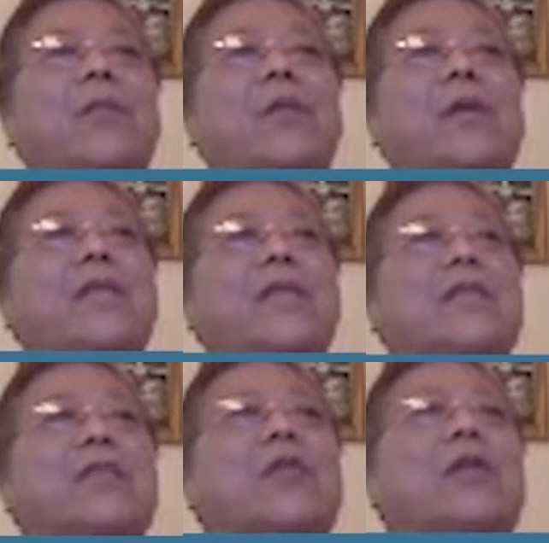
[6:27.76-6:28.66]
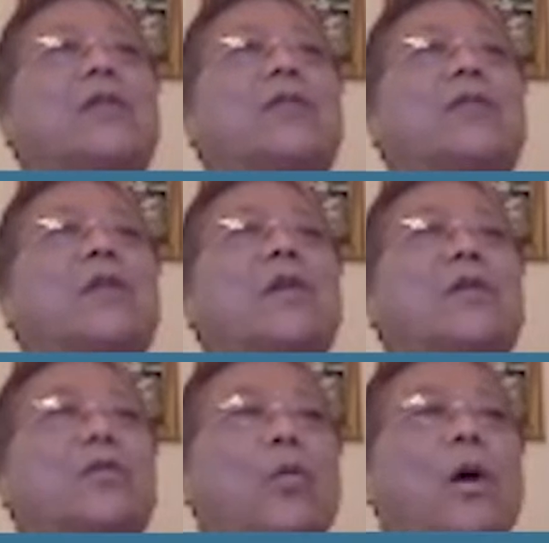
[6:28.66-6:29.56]
Prize in
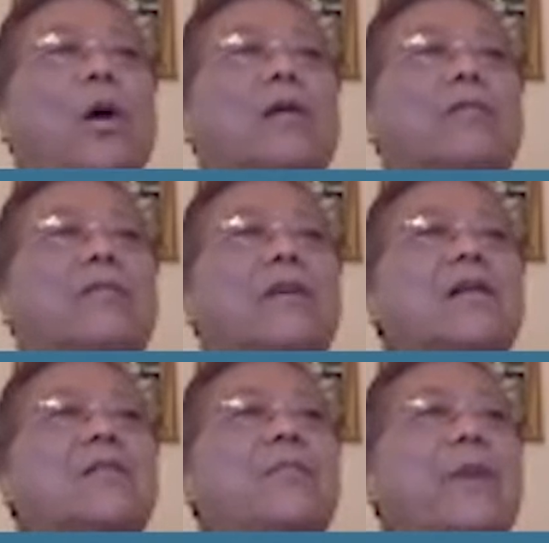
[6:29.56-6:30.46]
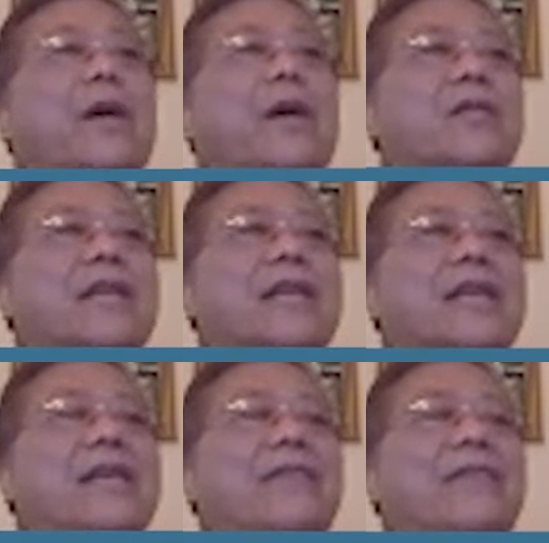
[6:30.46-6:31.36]
2012 because he
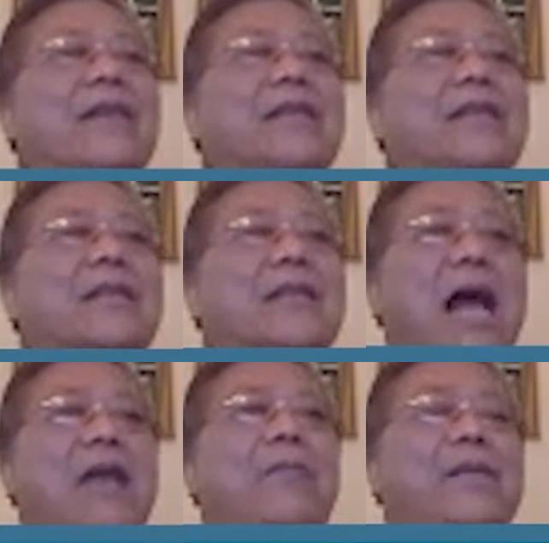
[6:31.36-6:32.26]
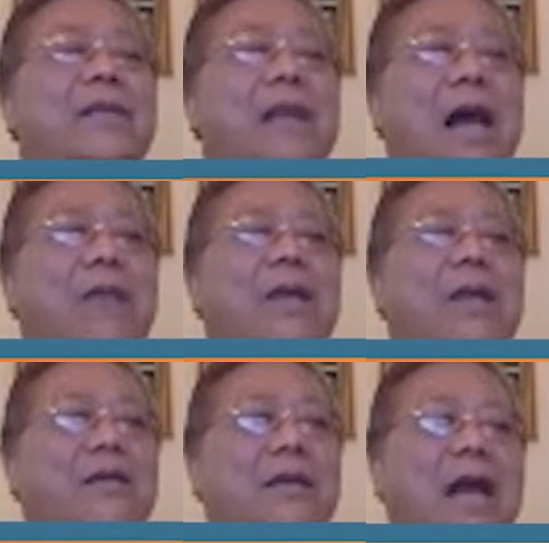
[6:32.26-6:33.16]
invented this
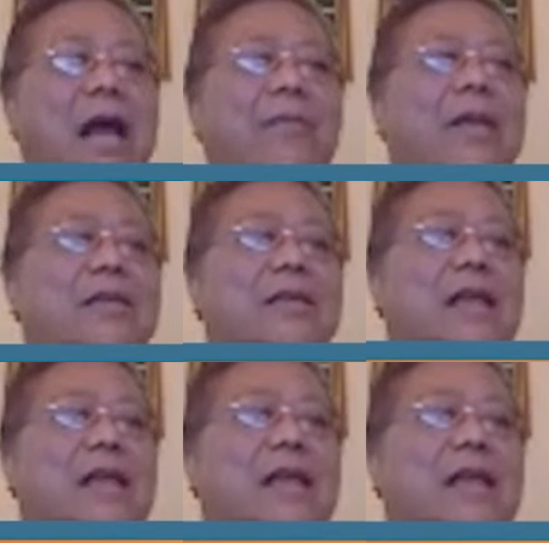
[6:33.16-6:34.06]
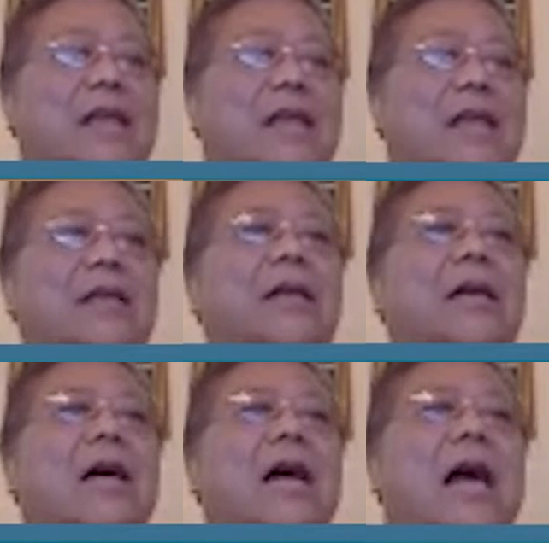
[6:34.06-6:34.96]
IPS technique.
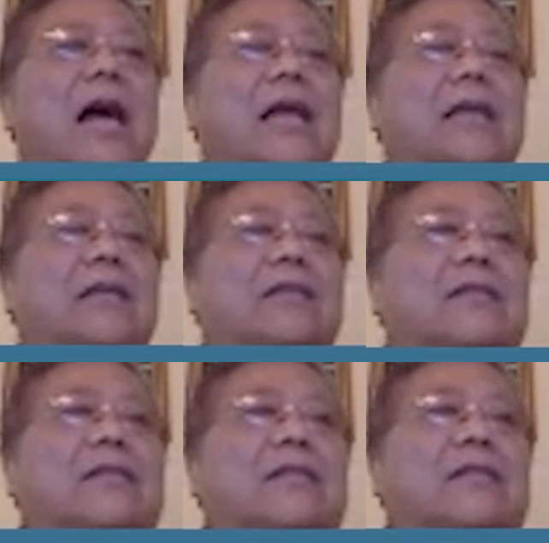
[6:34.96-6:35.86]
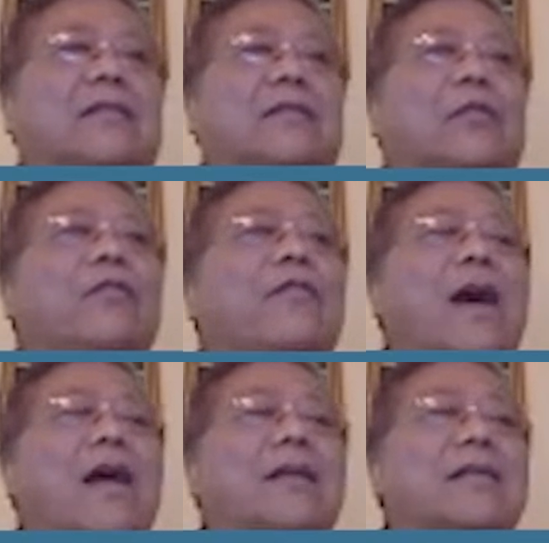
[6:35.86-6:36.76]
And so
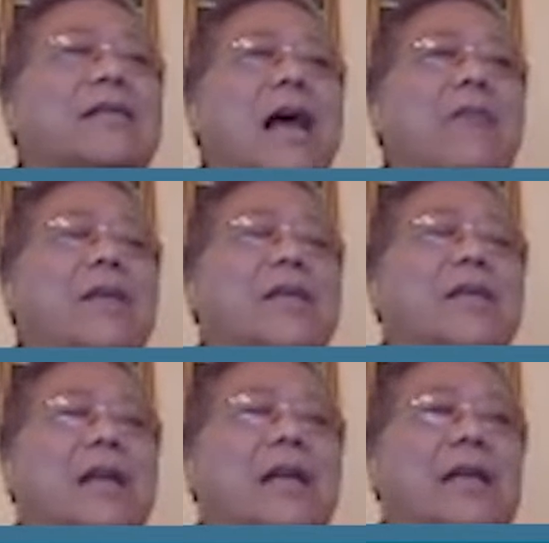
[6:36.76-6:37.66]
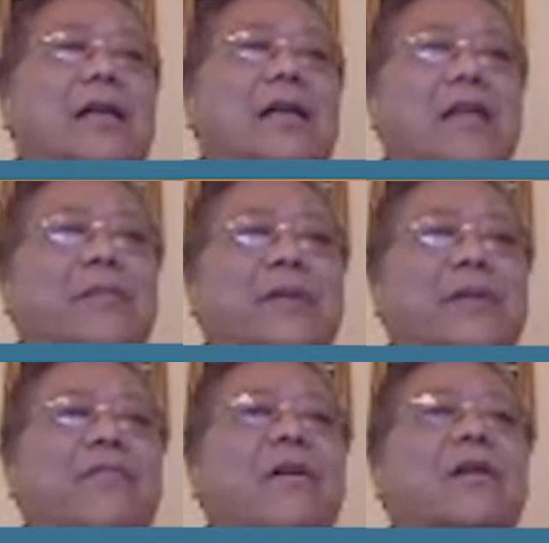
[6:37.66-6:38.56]
far, this IPS technique has
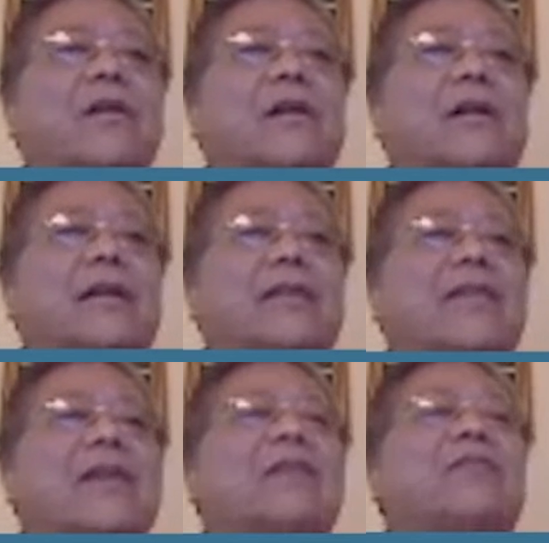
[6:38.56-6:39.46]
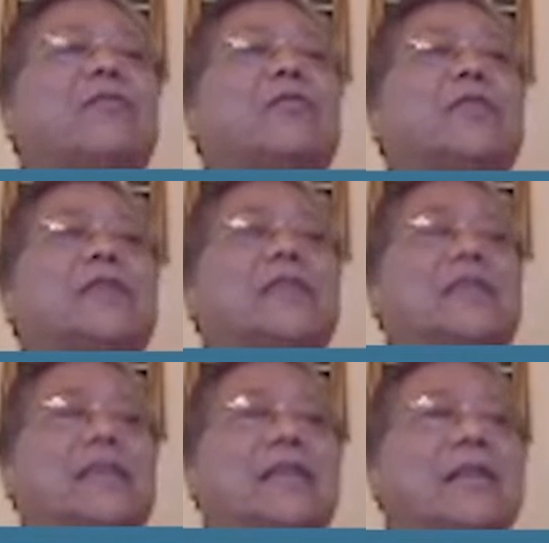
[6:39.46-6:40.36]
been invented for
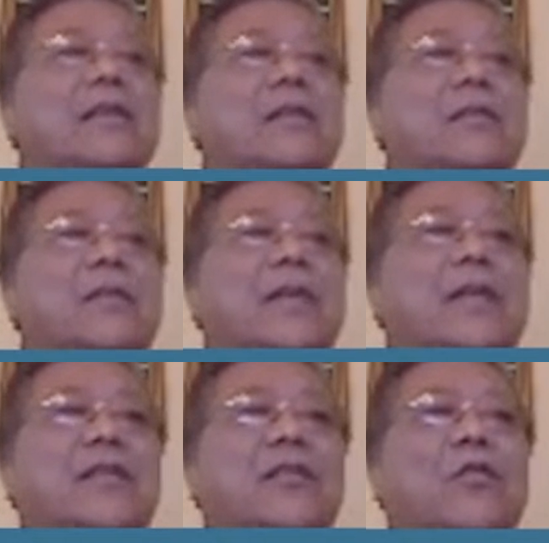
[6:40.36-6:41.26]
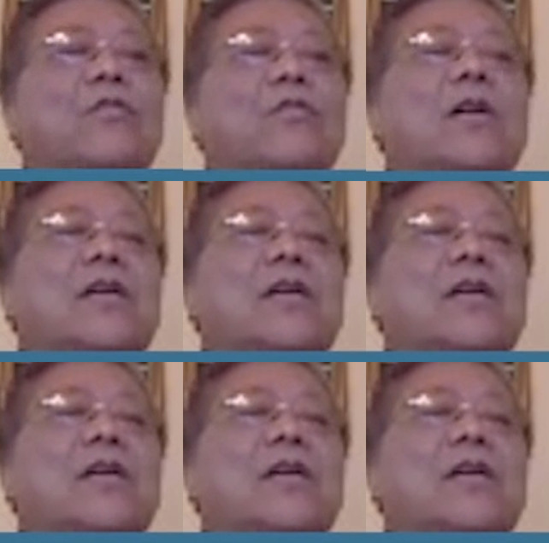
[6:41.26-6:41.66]
16 years, but there's no